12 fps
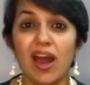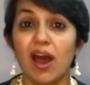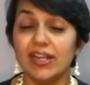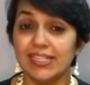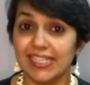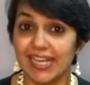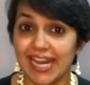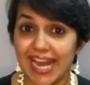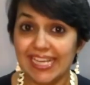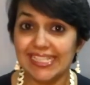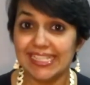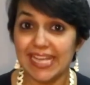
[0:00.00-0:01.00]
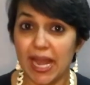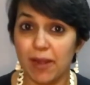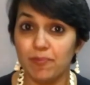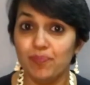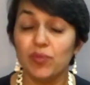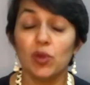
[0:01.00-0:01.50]
Until next time,
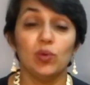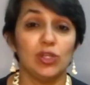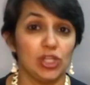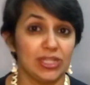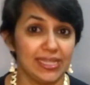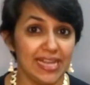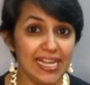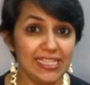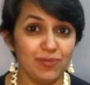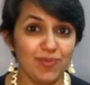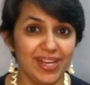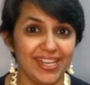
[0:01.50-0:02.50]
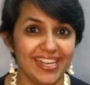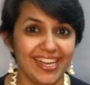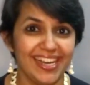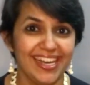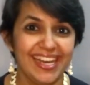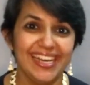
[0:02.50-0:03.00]
which is next
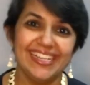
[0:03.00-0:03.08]
Monday,